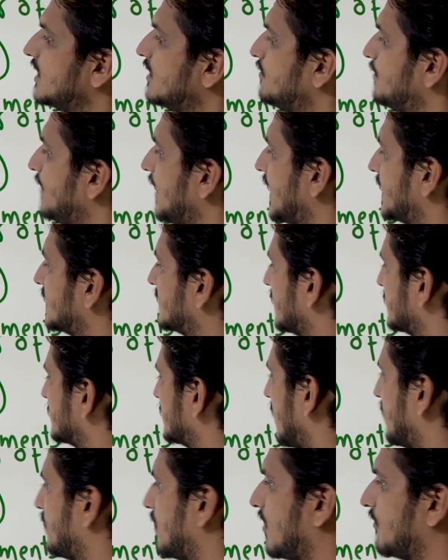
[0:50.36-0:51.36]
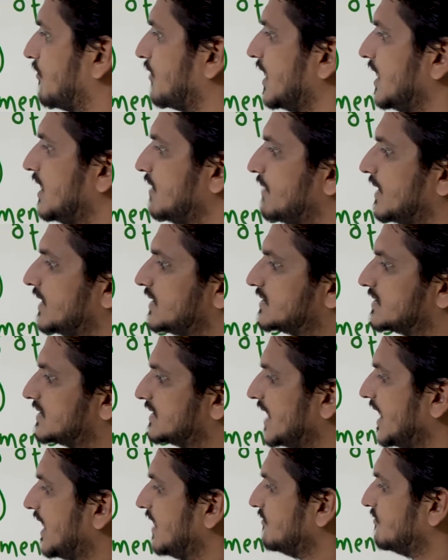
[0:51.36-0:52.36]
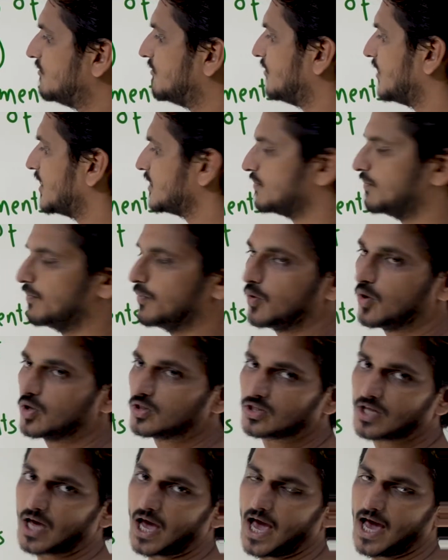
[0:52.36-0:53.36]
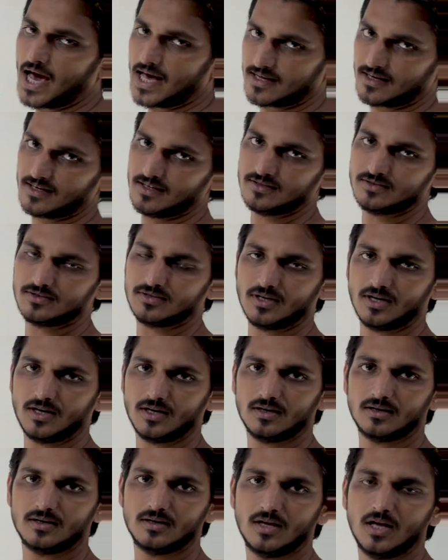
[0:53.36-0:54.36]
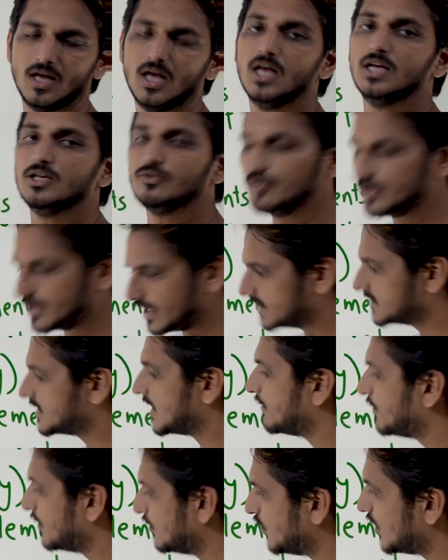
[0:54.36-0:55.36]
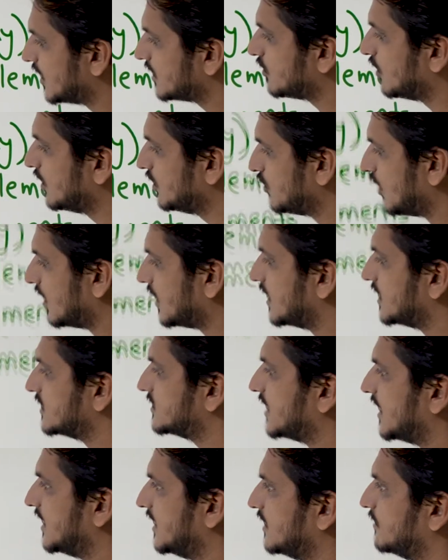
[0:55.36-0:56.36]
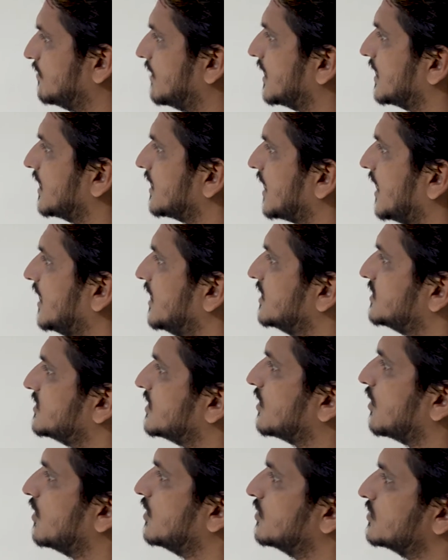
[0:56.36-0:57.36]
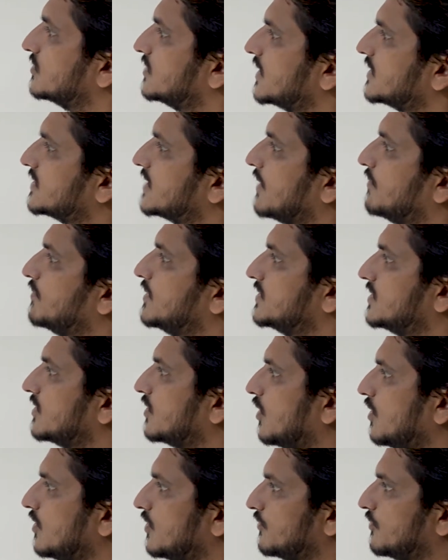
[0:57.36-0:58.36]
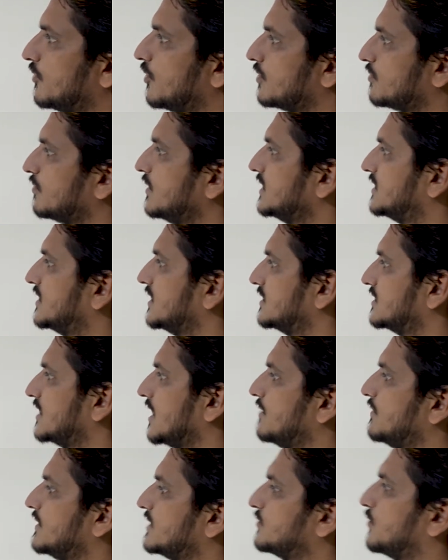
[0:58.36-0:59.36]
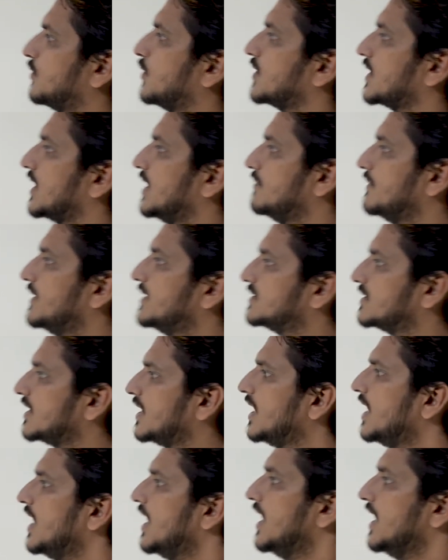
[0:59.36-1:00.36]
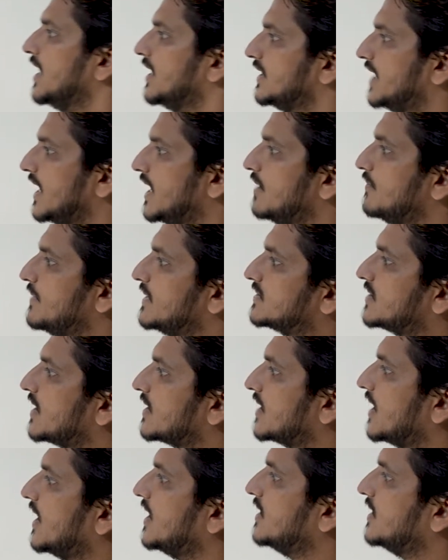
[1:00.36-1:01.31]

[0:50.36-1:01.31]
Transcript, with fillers: will make the sum of elements same for both arrays. With example, we are going to understand it better. n is equal to 6, m is equal to 4, means 6 elements, 4 elements. The elements are a